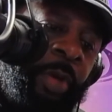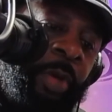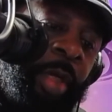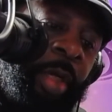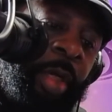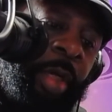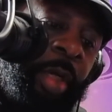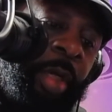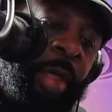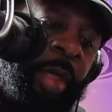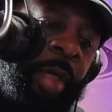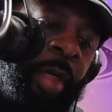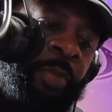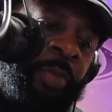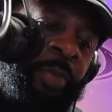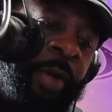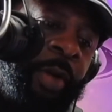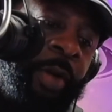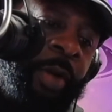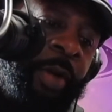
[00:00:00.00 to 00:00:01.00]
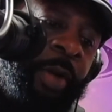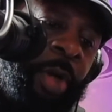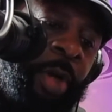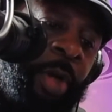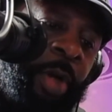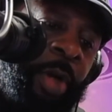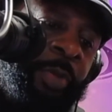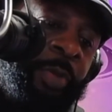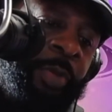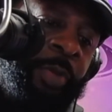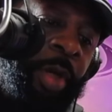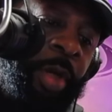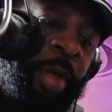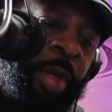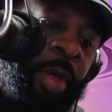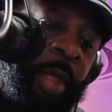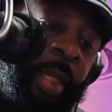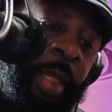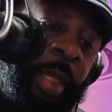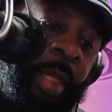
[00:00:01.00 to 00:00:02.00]
I love Marvy Marv's work.
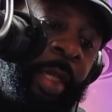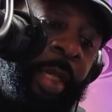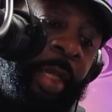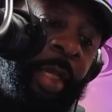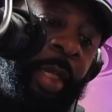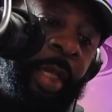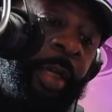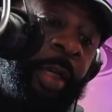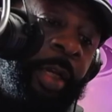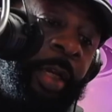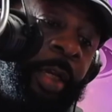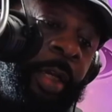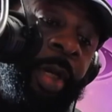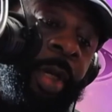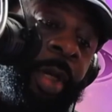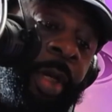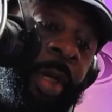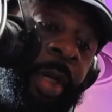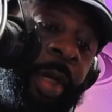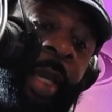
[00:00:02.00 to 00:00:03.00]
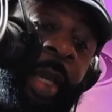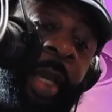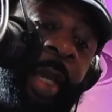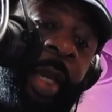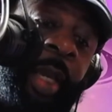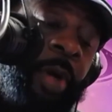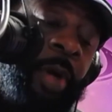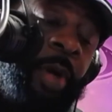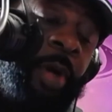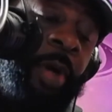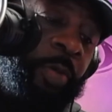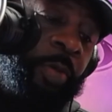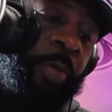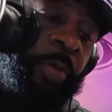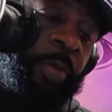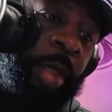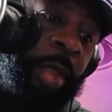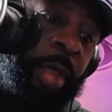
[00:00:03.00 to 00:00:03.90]
I love Will Abar's work.